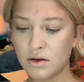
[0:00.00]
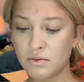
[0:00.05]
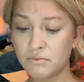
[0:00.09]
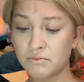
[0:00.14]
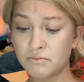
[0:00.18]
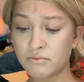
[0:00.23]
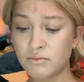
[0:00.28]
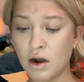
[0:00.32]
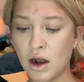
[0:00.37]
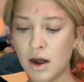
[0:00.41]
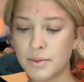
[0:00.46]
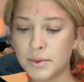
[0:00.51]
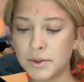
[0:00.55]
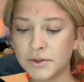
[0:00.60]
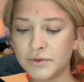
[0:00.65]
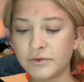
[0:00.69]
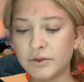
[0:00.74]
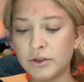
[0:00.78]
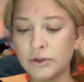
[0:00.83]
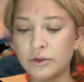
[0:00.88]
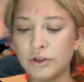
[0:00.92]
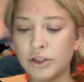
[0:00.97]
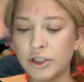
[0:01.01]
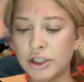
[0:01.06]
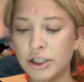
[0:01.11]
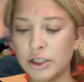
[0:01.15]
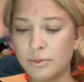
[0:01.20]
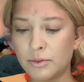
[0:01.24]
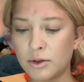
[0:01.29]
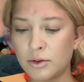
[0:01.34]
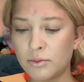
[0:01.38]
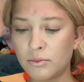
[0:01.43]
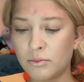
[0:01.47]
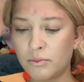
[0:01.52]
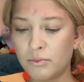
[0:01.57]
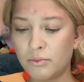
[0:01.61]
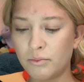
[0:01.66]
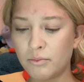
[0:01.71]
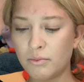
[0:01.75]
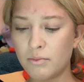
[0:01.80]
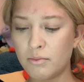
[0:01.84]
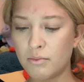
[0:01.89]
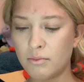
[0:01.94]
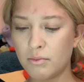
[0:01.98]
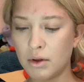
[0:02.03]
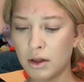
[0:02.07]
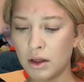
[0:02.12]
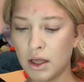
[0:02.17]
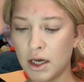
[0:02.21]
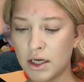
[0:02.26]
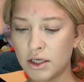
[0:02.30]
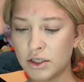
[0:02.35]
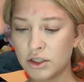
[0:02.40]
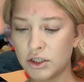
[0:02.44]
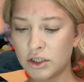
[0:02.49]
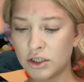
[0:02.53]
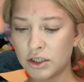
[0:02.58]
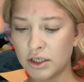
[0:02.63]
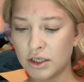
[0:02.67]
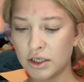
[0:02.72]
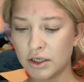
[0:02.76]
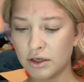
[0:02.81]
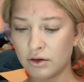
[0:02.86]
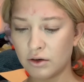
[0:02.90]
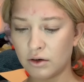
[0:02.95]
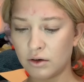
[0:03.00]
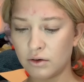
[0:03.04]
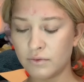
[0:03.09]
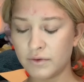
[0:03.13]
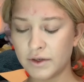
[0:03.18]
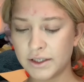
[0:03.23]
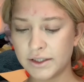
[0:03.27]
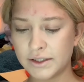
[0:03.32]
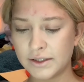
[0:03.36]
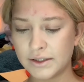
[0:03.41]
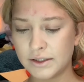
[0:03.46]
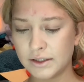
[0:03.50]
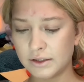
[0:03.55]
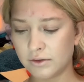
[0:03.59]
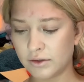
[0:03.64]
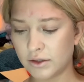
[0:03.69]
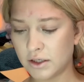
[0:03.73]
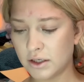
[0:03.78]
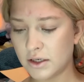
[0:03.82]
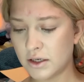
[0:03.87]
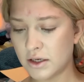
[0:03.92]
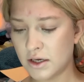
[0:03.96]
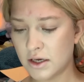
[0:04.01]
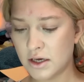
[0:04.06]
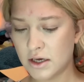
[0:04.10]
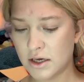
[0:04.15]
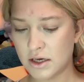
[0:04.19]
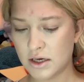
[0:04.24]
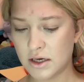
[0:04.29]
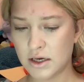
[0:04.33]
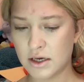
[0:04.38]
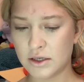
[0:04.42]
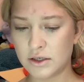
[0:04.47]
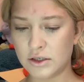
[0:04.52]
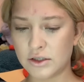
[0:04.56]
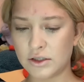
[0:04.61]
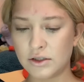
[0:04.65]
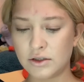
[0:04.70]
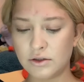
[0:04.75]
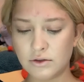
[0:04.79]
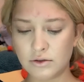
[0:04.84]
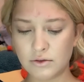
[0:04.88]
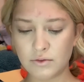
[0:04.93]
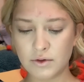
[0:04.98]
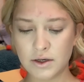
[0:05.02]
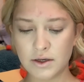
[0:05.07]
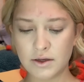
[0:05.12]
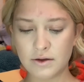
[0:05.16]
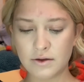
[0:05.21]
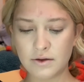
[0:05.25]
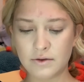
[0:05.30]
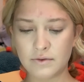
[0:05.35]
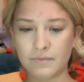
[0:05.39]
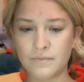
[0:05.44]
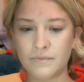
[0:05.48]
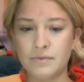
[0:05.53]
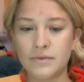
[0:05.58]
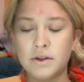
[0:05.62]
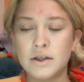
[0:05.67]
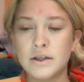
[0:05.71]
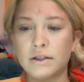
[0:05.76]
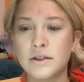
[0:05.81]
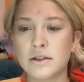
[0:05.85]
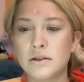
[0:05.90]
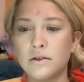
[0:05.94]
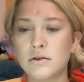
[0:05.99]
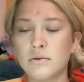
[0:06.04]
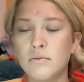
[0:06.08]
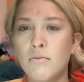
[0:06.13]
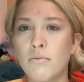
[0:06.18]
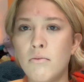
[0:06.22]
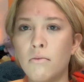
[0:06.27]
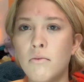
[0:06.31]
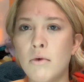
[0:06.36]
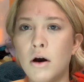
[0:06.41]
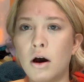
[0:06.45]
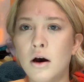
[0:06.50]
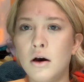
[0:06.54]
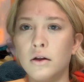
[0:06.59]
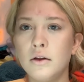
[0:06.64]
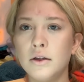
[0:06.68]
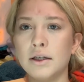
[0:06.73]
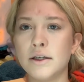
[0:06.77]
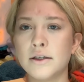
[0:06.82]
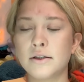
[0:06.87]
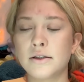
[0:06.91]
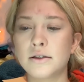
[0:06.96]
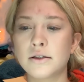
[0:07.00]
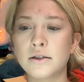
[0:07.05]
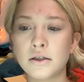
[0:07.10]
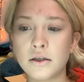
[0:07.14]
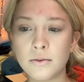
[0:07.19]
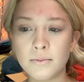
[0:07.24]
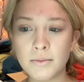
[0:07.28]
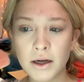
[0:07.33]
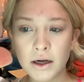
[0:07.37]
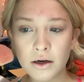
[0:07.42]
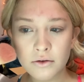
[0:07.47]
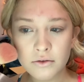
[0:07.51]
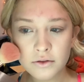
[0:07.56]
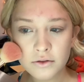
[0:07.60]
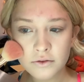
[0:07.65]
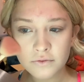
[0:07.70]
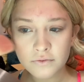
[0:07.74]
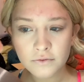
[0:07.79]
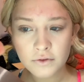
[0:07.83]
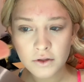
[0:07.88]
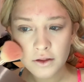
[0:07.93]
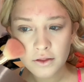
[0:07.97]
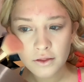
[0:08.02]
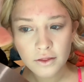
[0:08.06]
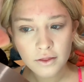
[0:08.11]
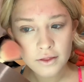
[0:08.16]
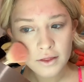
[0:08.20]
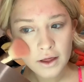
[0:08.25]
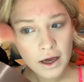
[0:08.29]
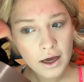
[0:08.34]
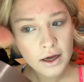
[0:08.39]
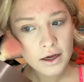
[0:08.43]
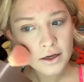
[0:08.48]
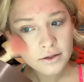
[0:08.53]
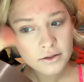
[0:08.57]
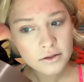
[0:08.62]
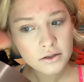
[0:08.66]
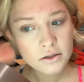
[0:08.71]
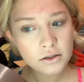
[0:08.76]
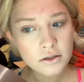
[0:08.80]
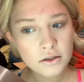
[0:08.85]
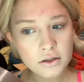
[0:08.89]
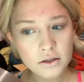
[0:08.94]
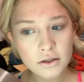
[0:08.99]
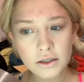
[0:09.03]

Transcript: Primer Infused Shimmer Blush in Always Silly, and just do the smallest amount of that.